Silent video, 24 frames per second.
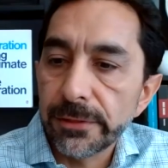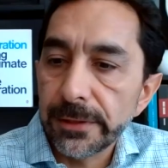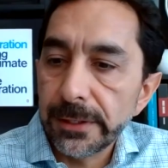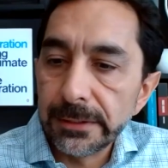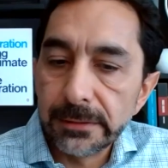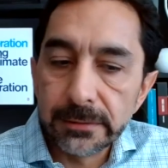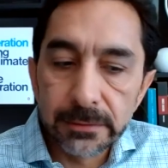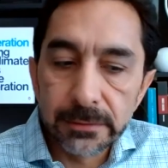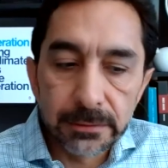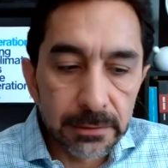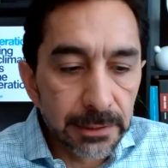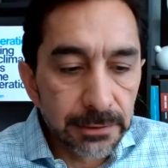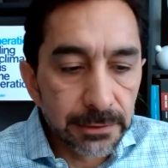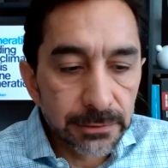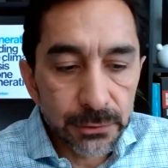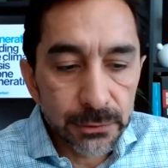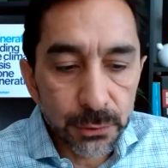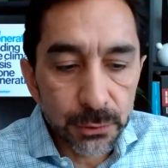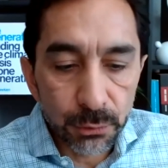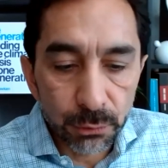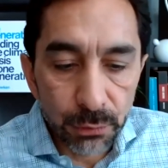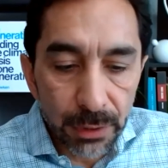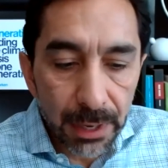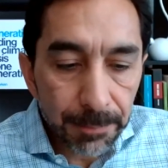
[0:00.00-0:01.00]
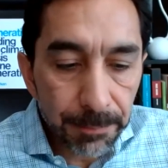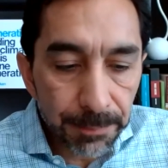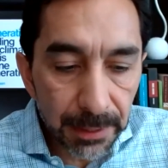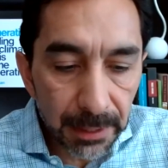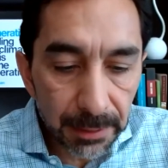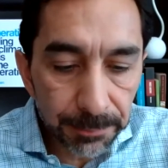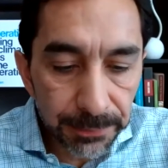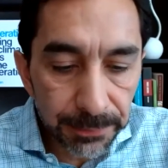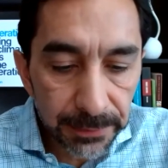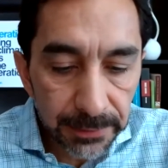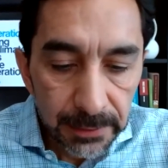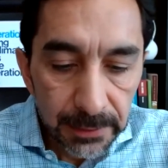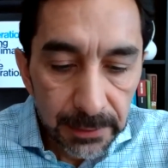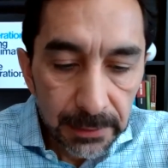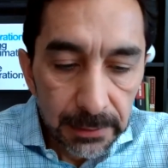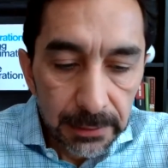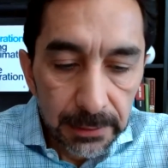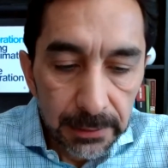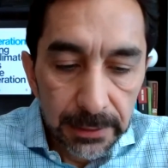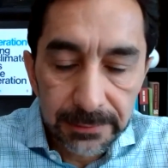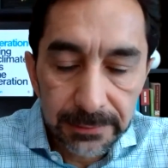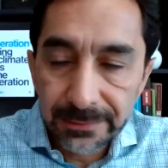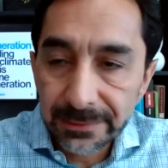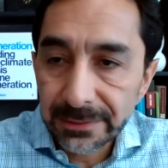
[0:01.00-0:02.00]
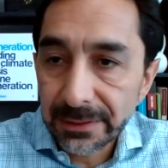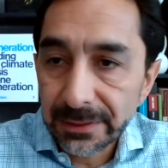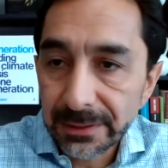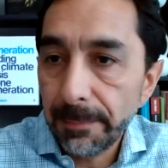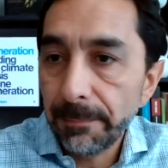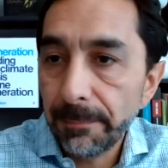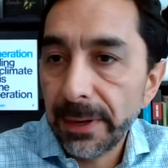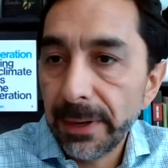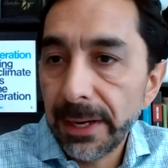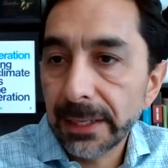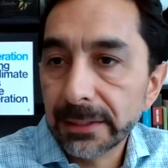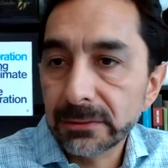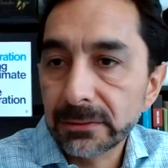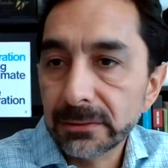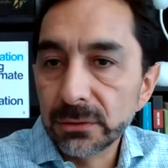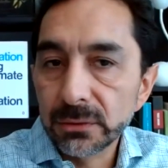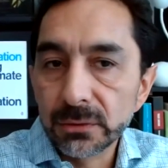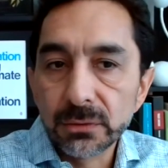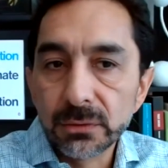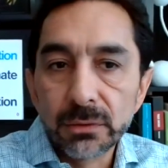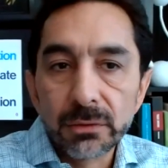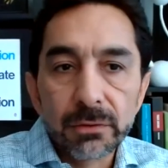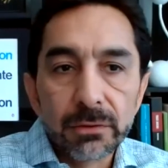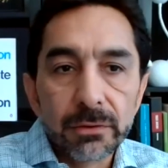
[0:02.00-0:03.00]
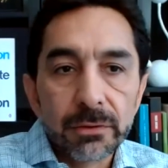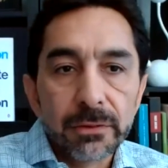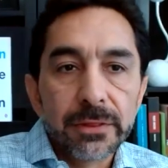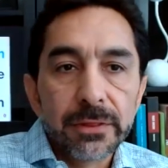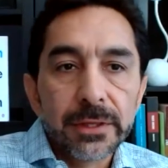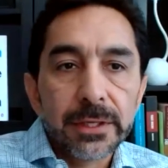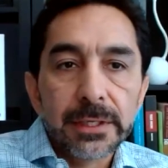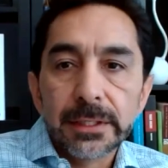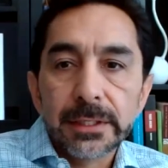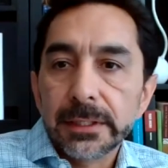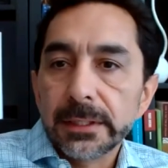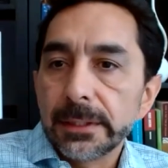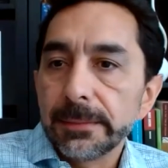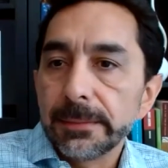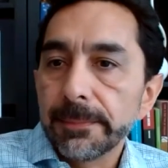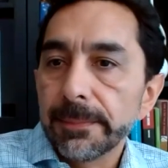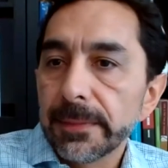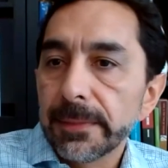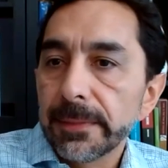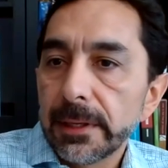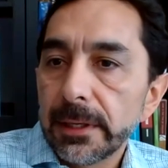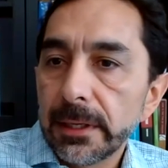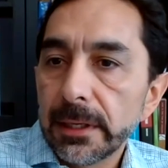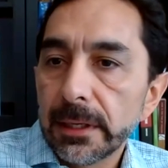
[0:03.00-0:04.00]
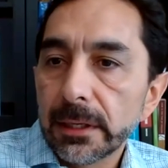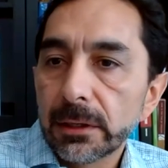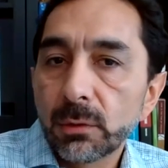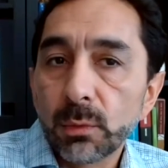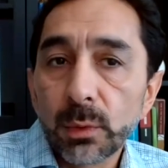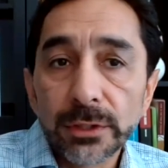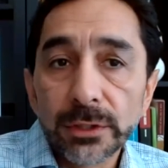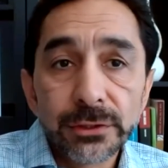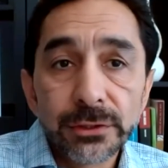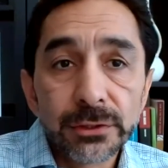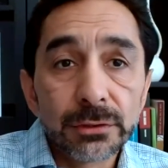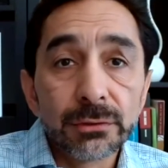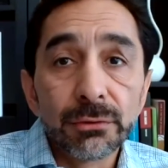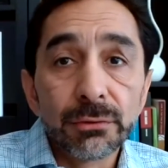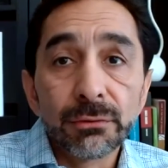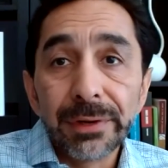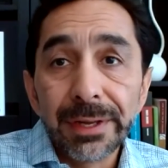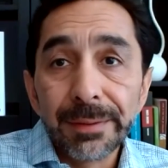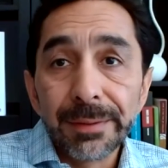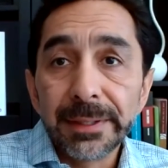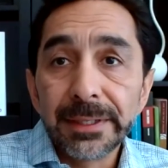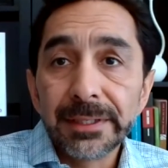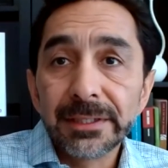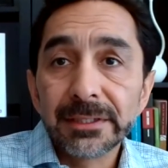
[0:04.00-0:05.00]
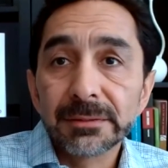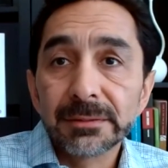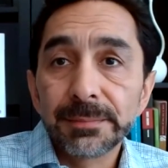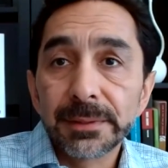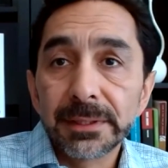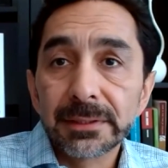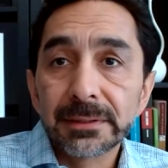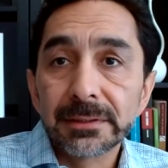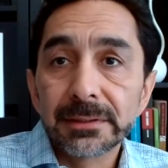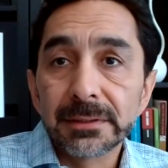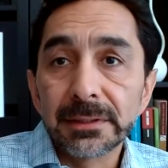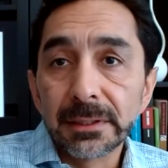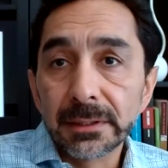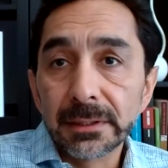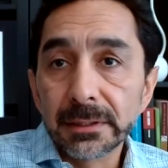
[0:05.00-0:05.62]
And to wrap up, let's come back to the question on remedies, but